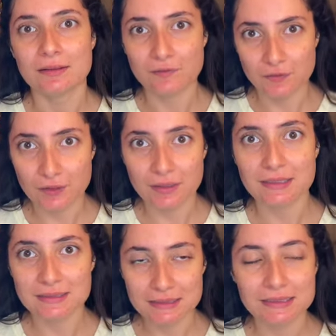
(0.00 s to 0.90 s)
If you're
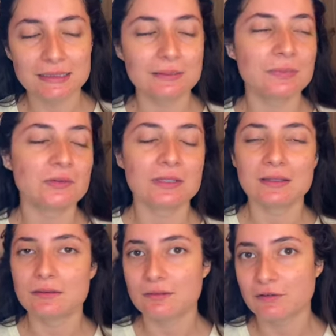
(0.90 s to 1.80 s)
into clean beauty,
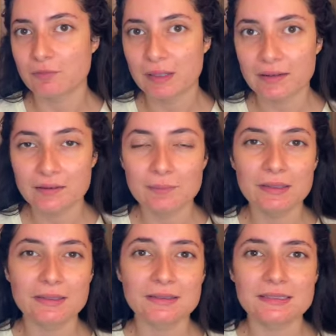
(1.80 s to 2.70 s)
they don't have
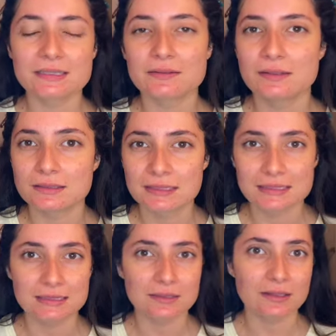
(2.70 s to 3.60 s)
parabens, they're not
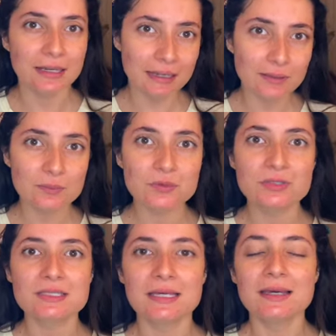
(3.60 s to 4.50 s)
tested on
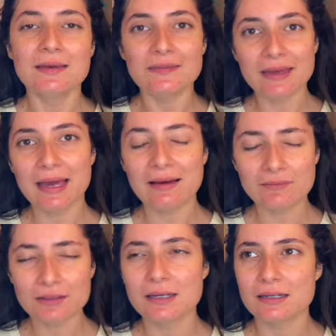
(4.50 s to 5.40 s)
animals. They have a
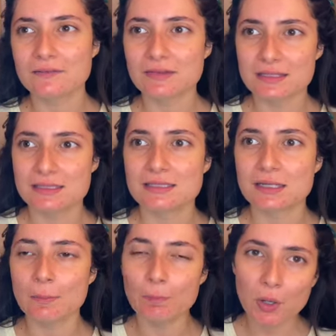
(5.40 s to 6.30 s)
lot of these
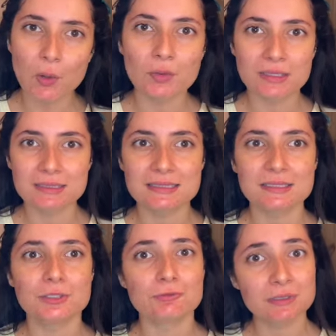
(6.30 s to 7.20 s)
components
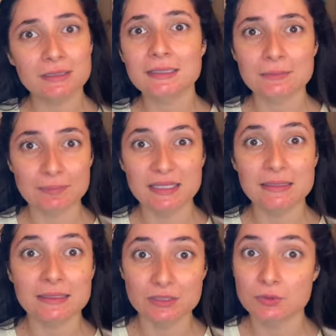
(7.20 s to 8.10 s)
that are really
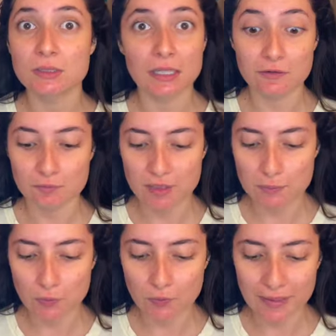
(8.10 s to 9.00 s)
appealing to a lot of
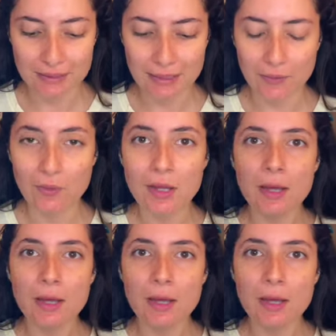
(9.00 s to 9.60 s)
people right now.